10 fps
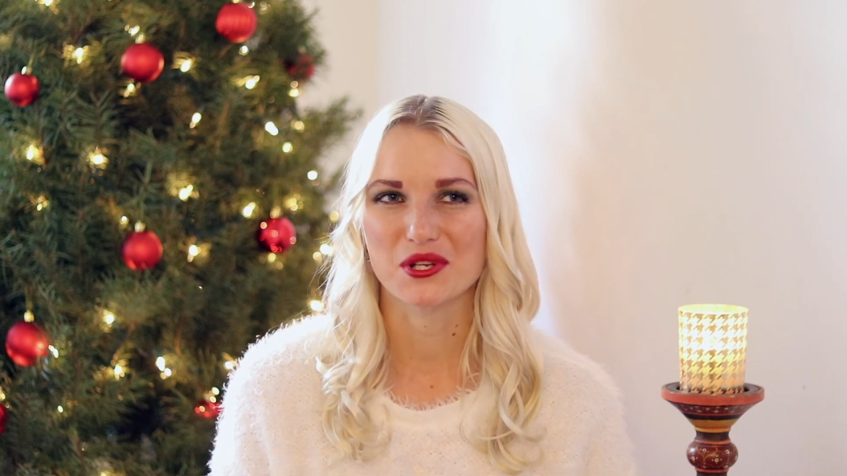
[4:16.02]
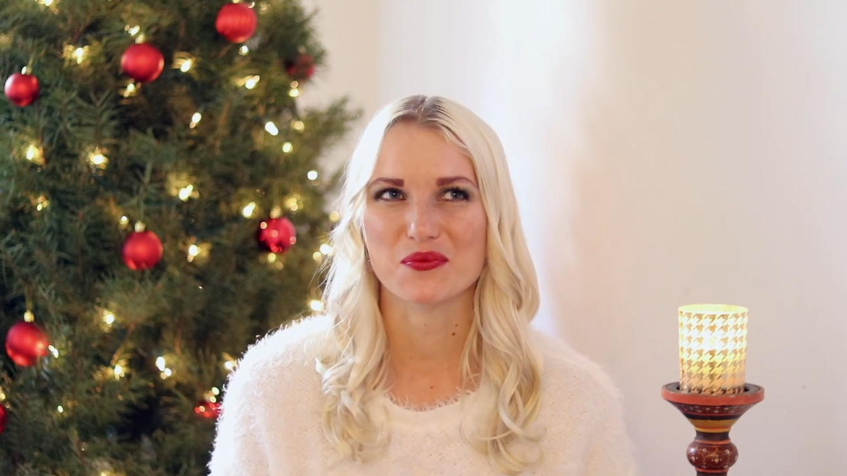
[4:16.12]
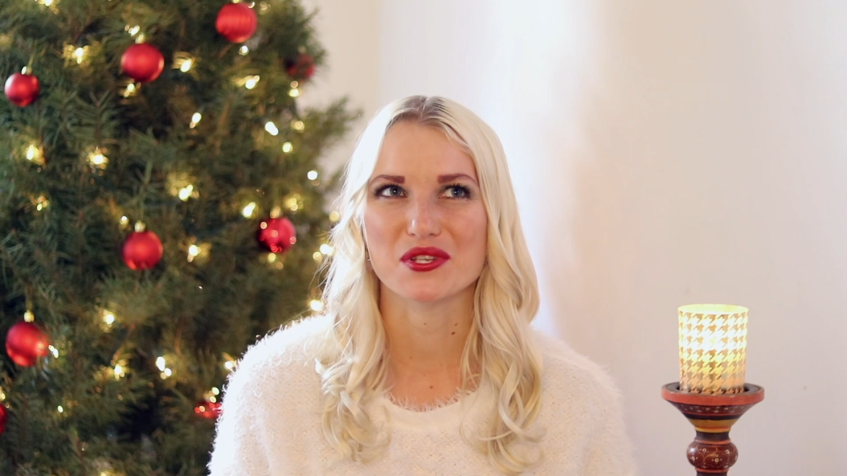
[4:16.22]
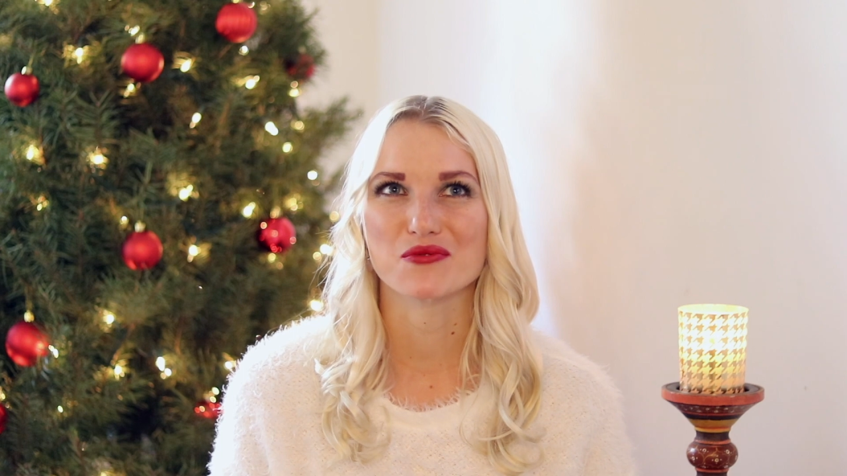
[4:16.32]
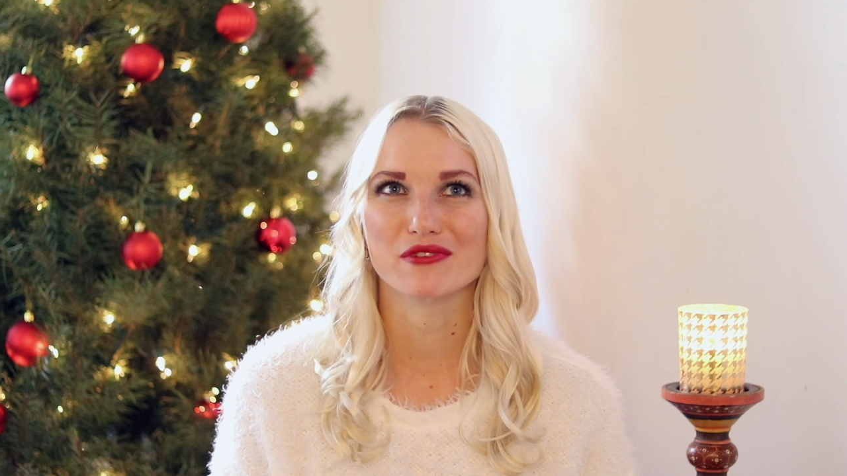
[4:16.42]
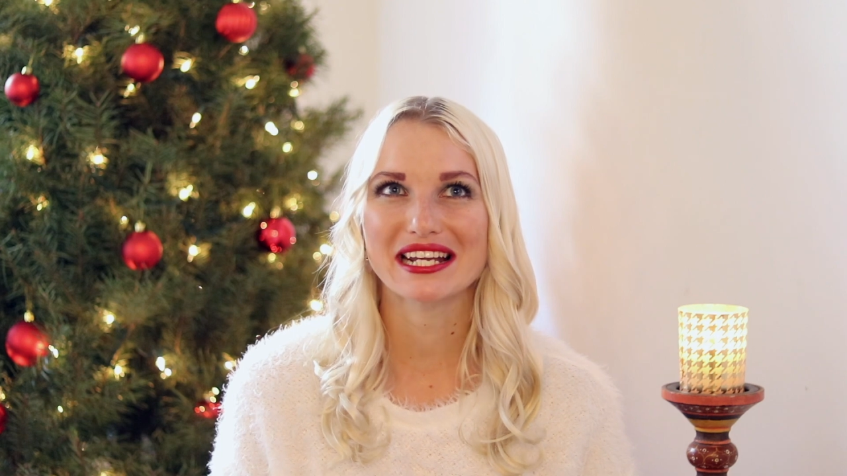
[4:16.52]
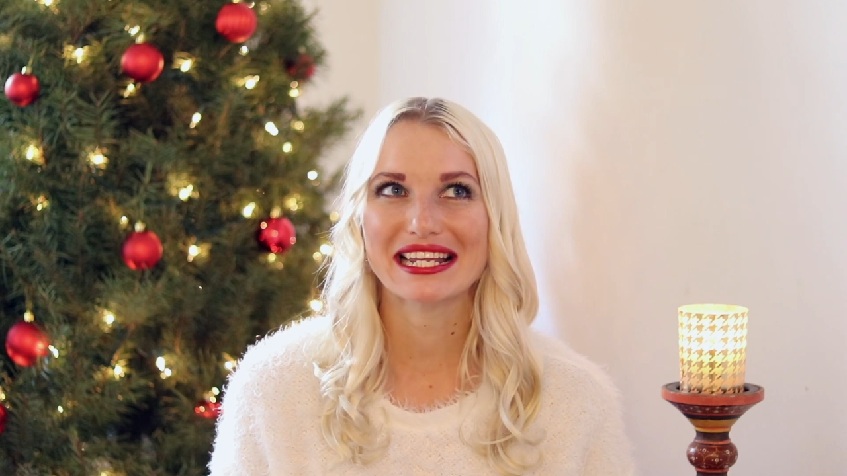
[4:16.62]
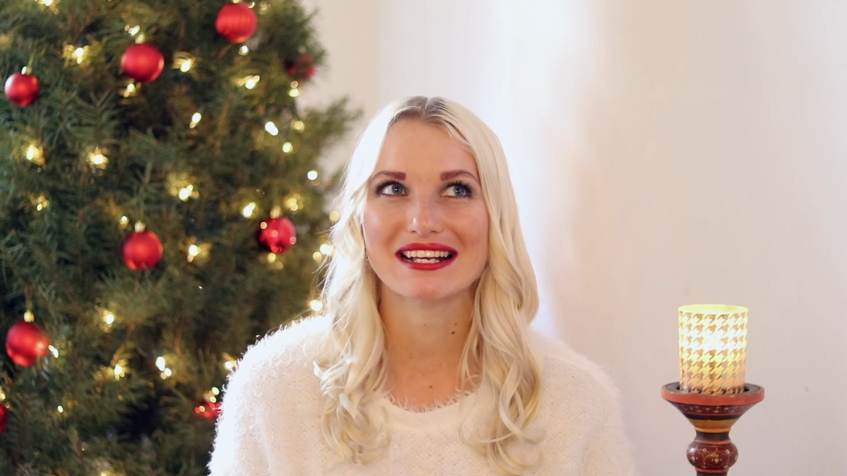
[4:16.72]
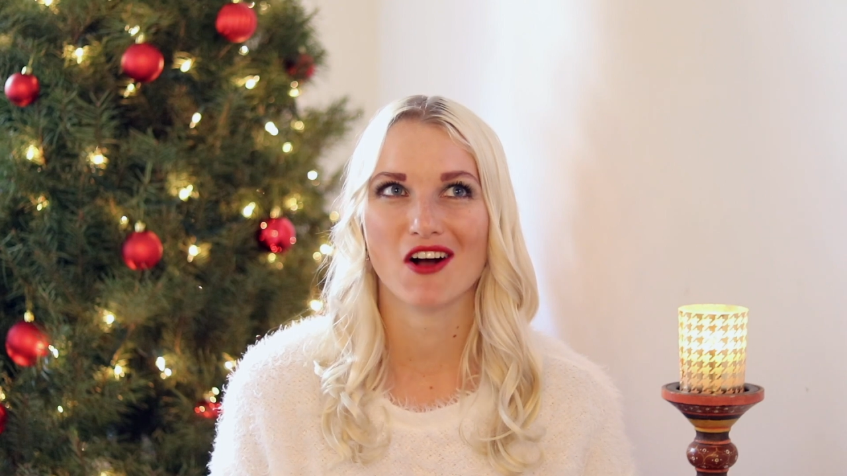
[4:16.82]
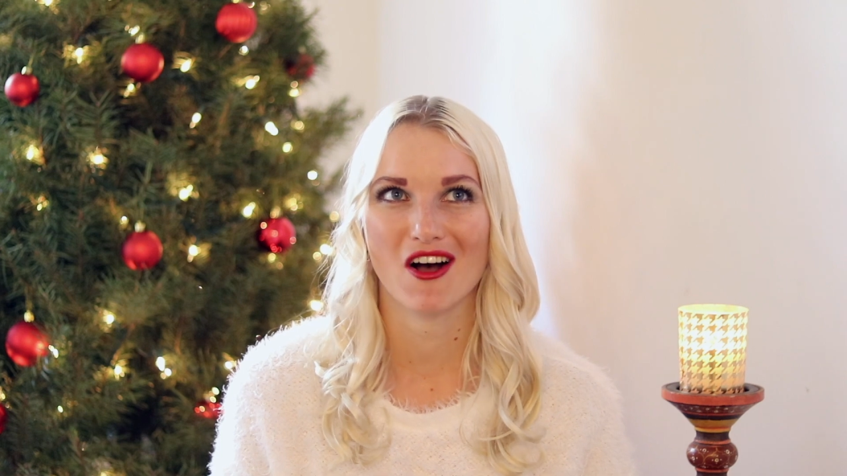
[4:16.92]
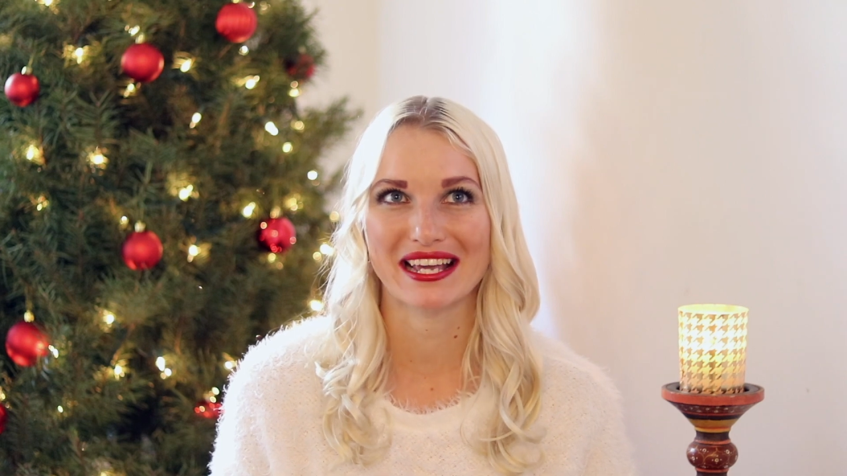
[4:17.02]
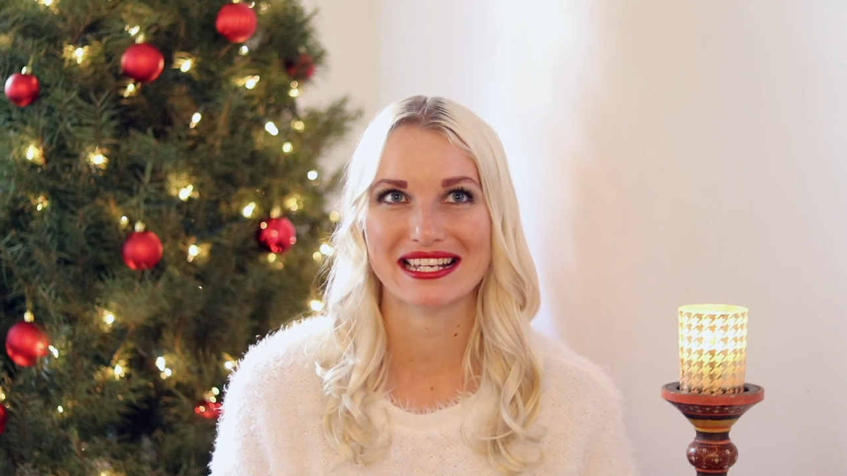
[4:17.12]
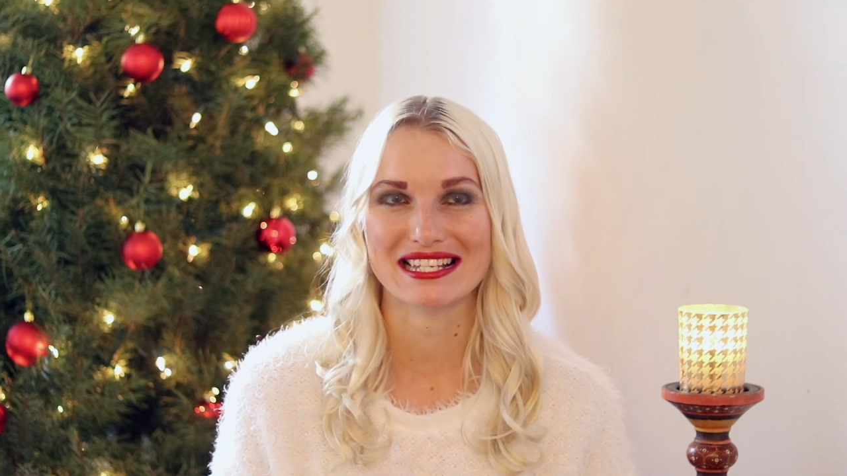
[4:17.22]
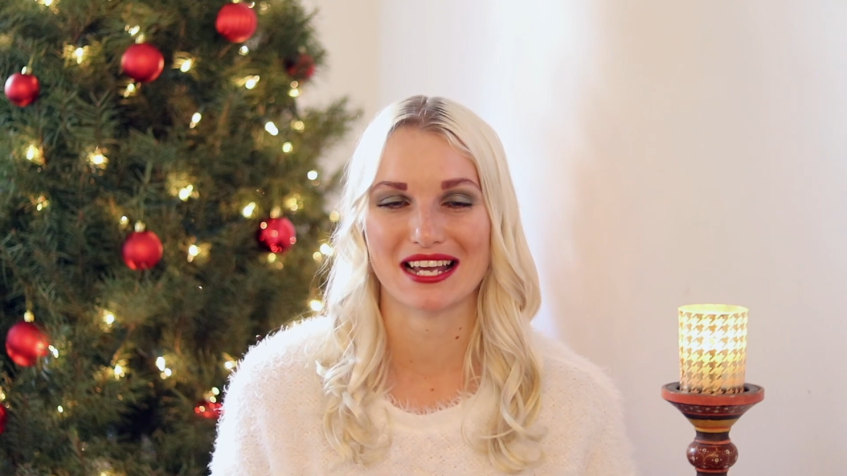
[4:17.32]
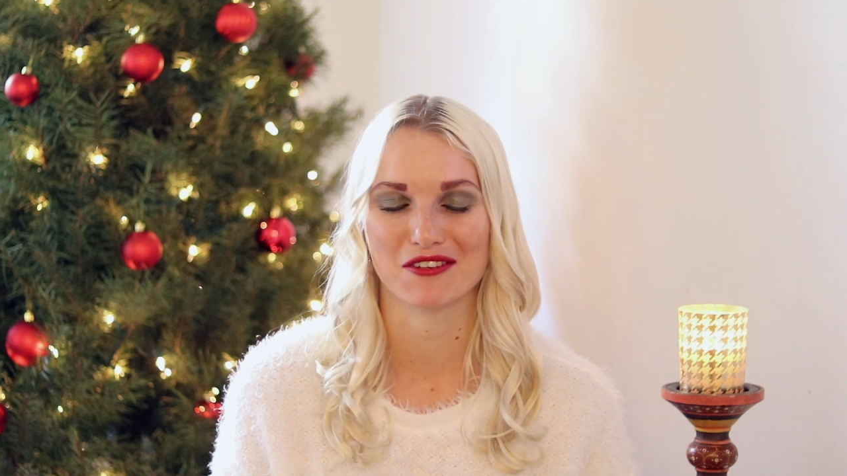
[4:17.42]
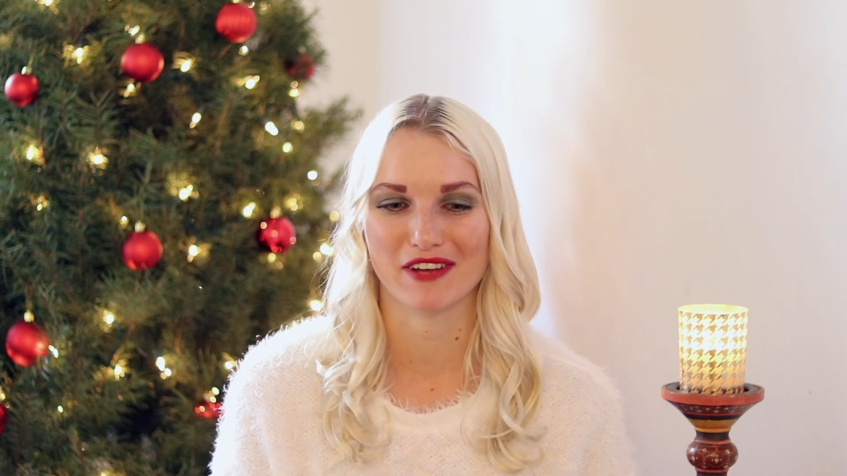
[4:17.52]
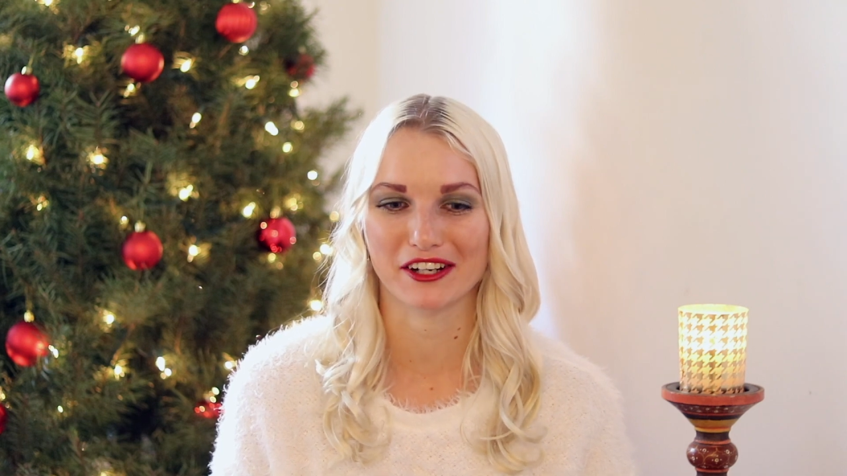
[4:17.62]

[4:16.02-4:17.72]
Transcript: which was really kind and